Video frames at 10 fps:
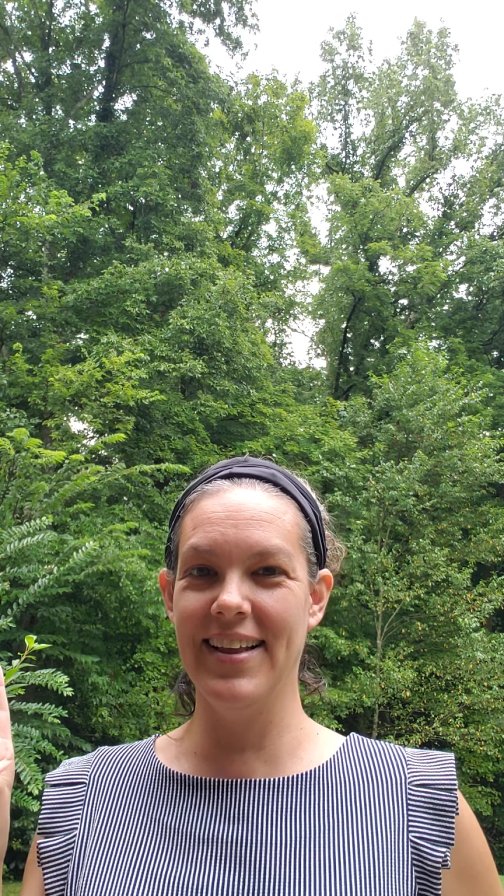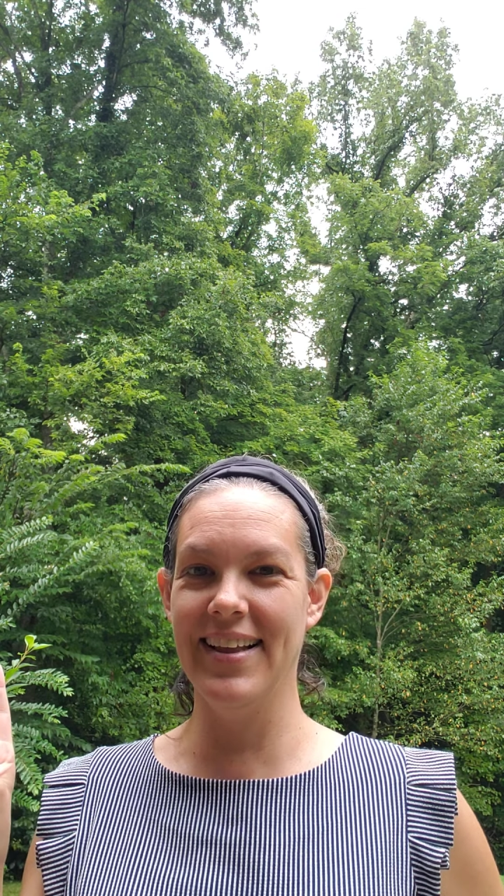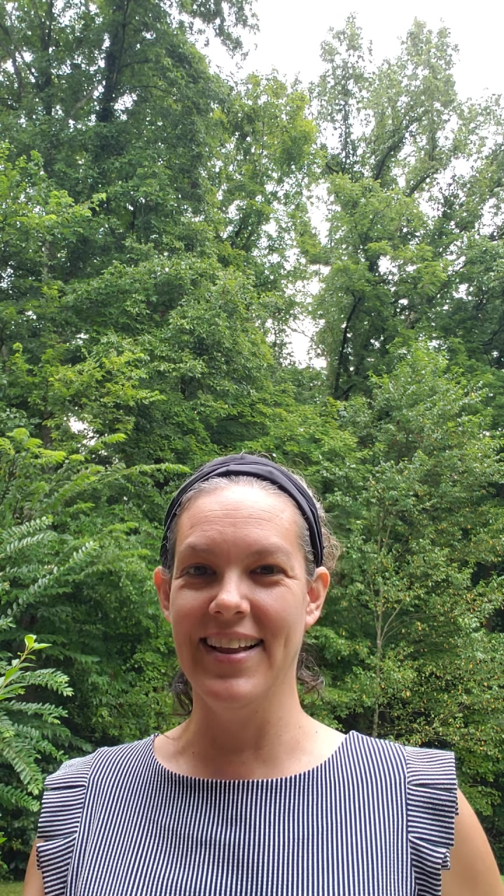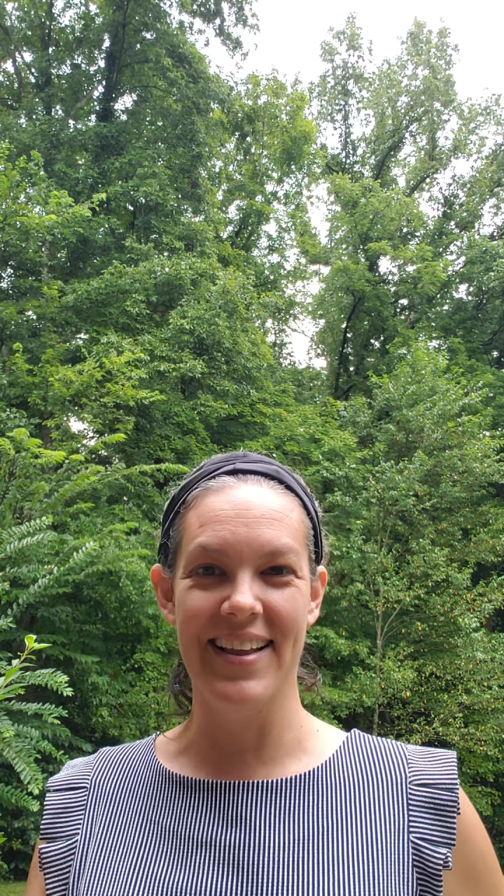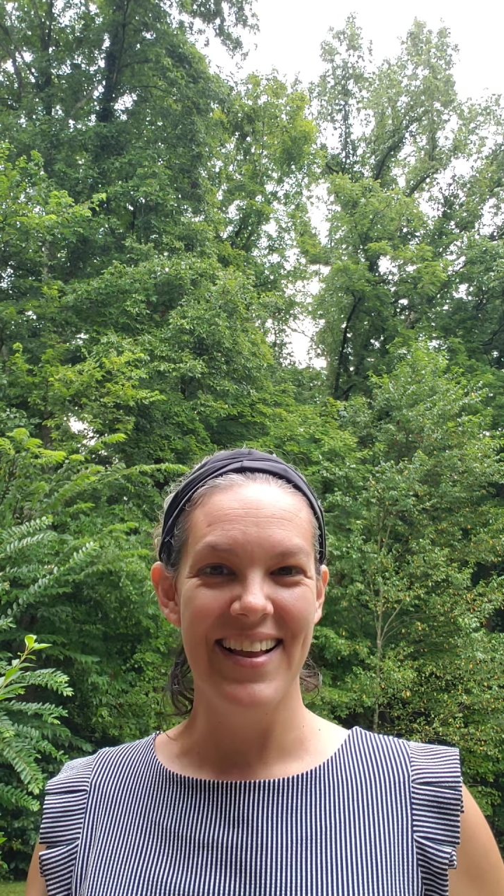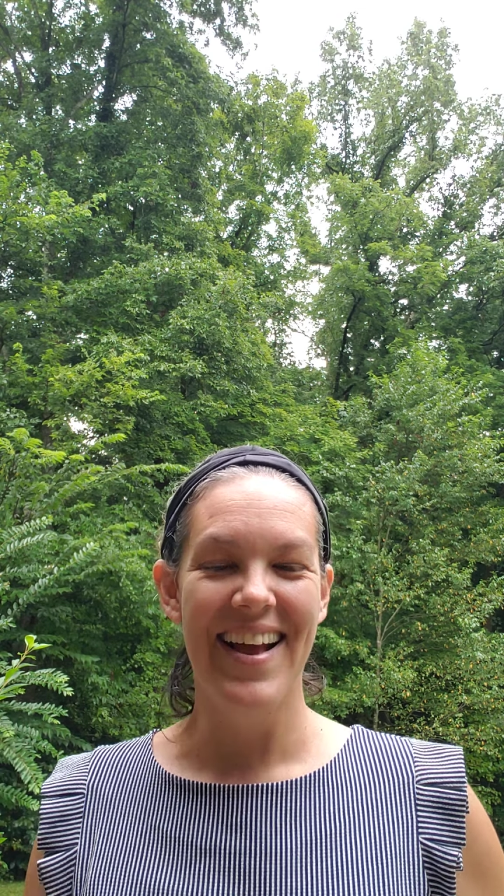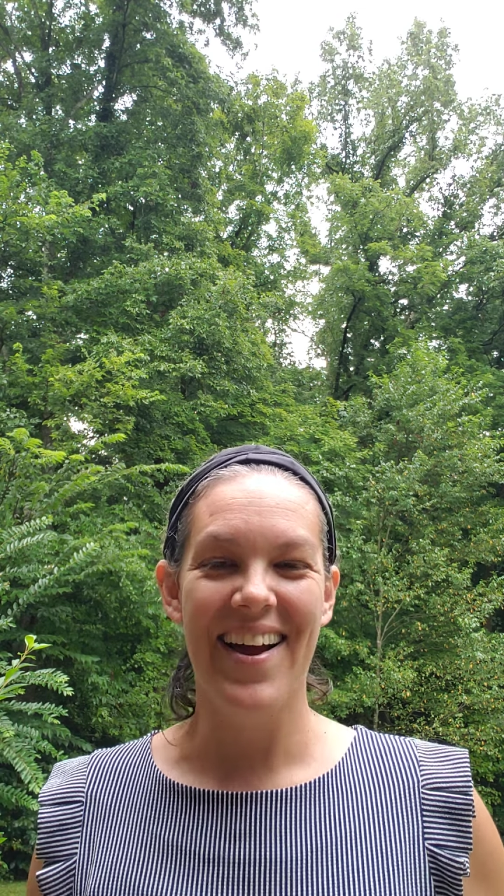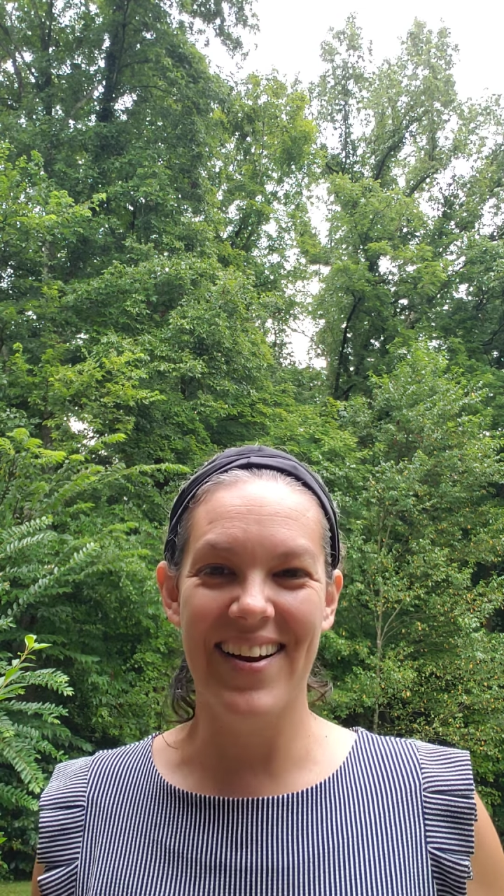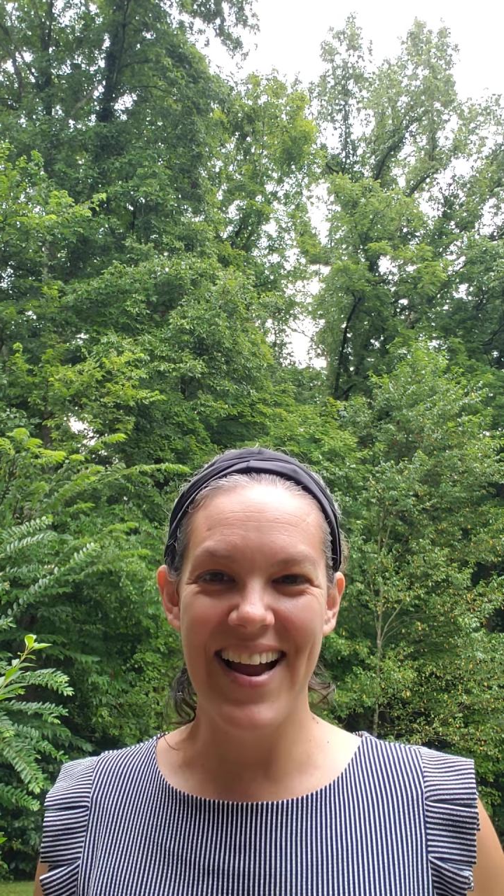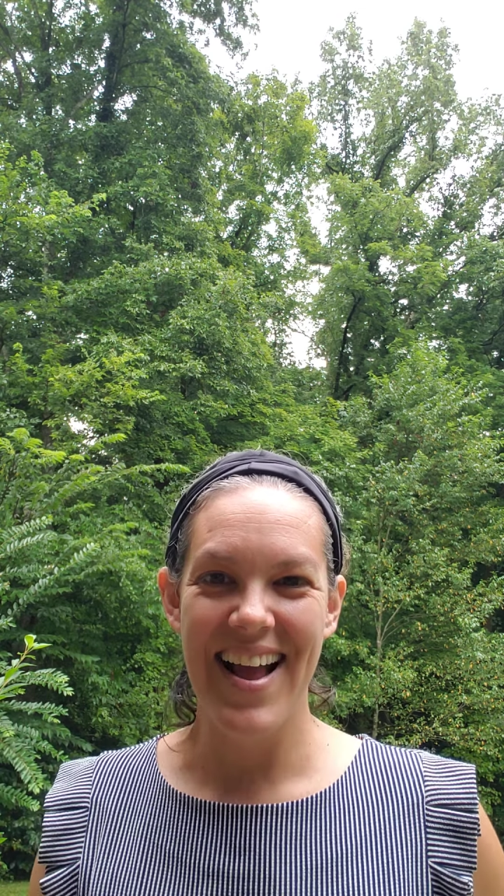All
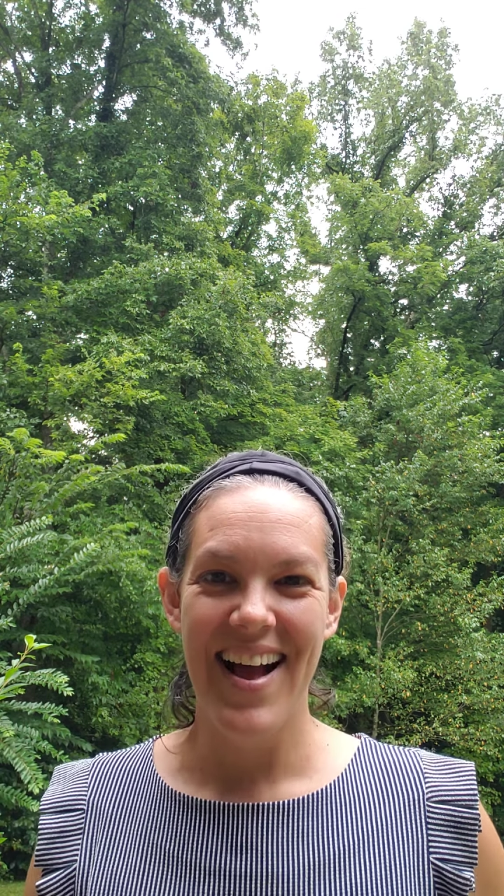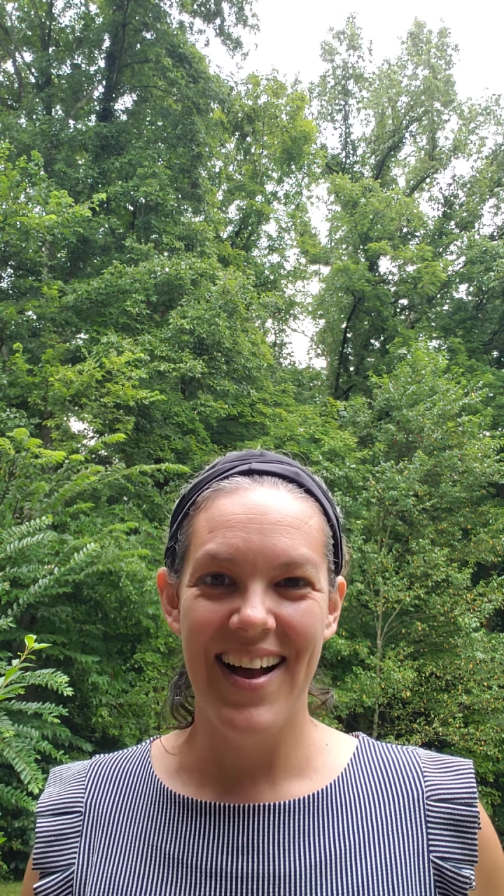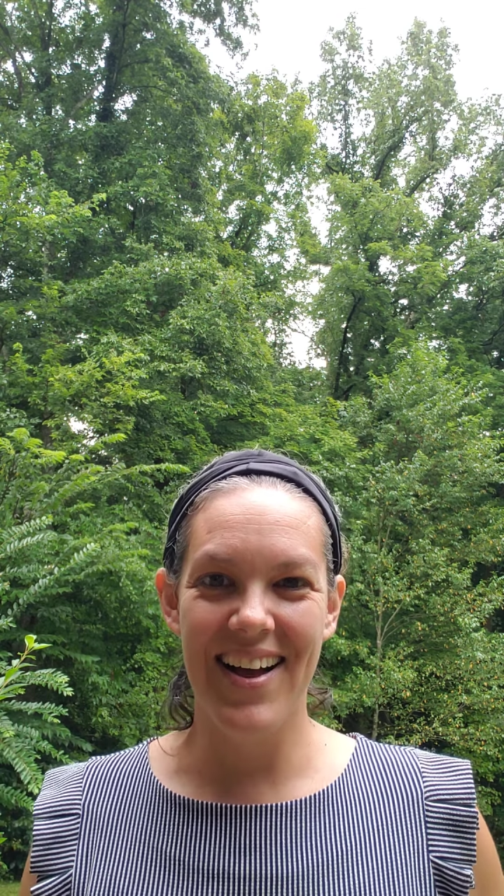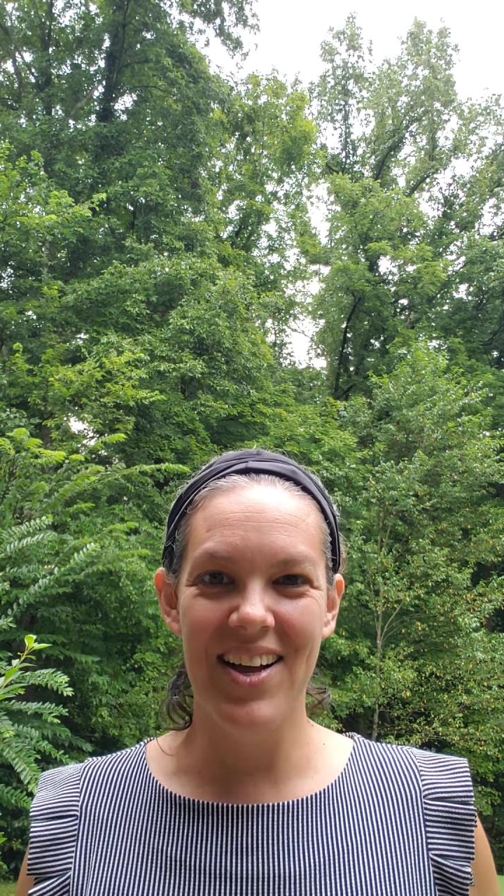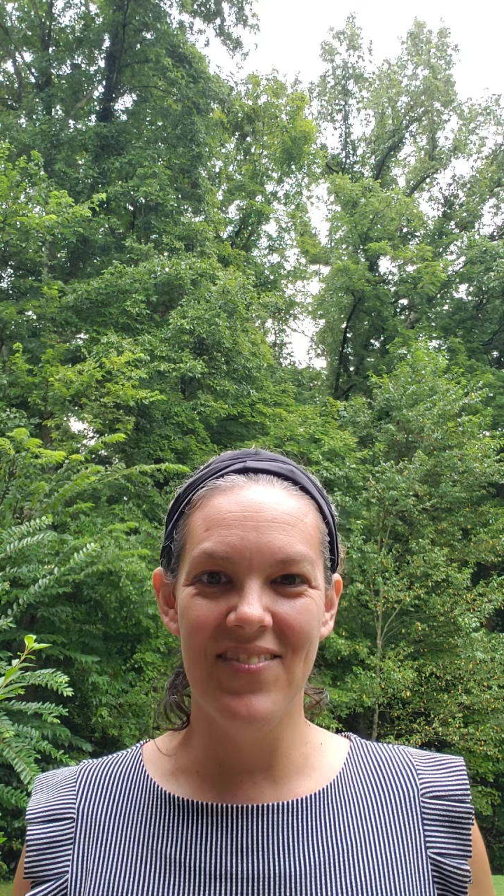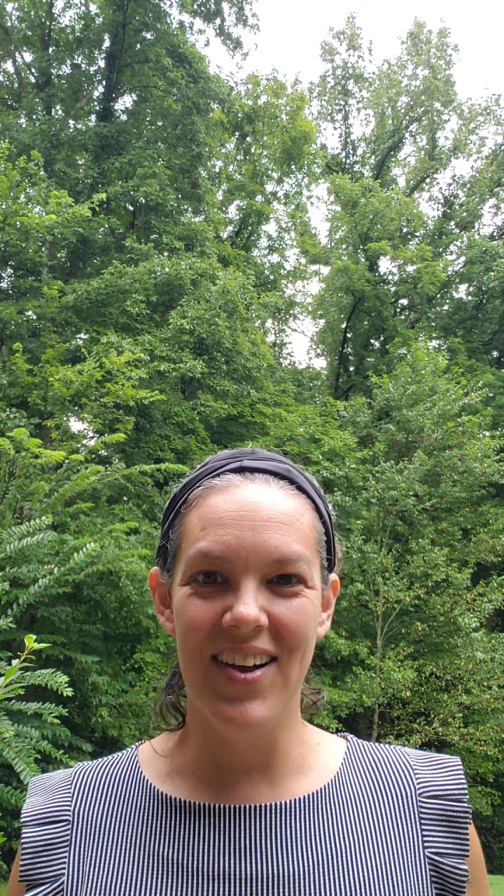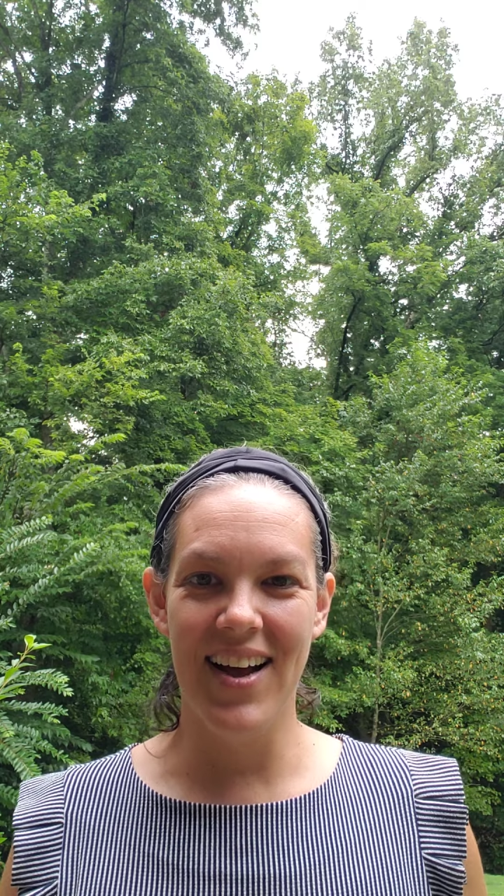right. Um,